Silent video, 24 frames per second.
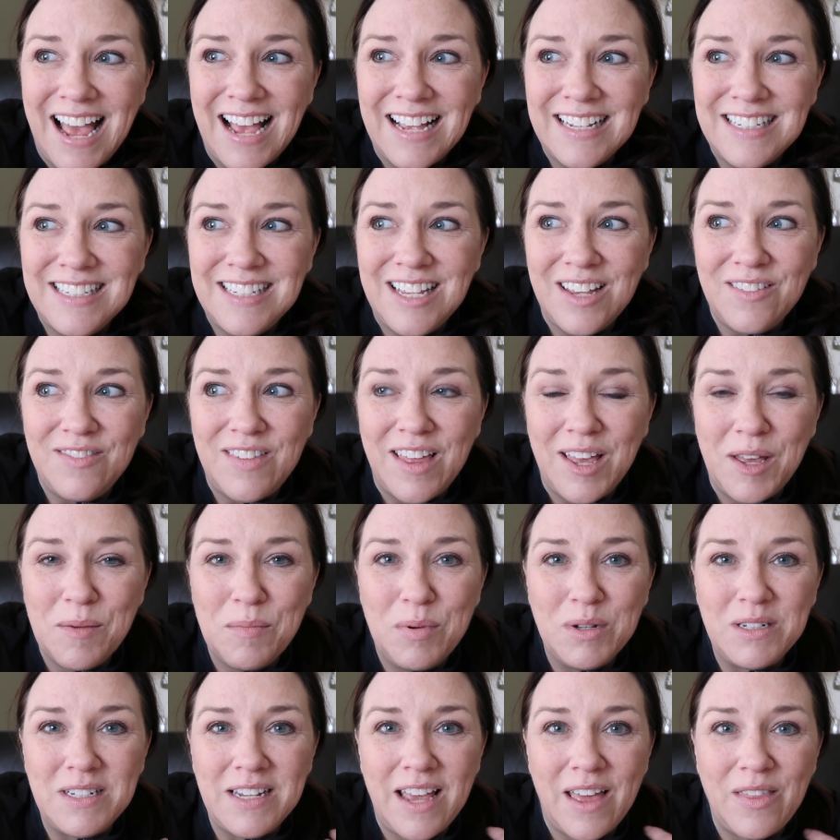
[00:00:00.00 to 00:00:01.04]
ask if they can
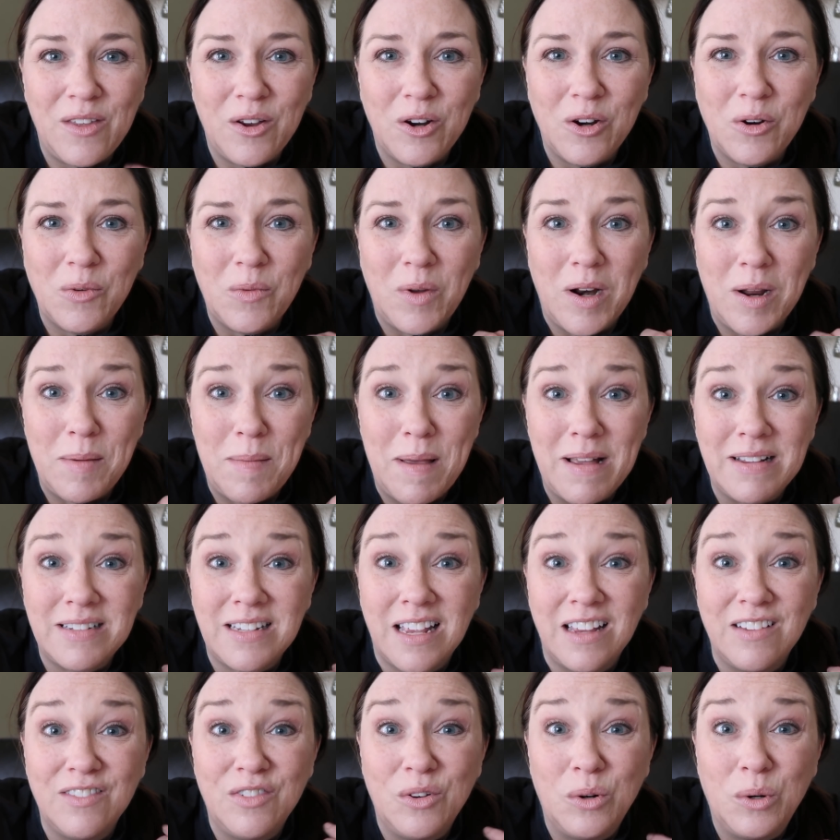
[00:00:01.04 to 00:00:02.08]
put together what I'm asking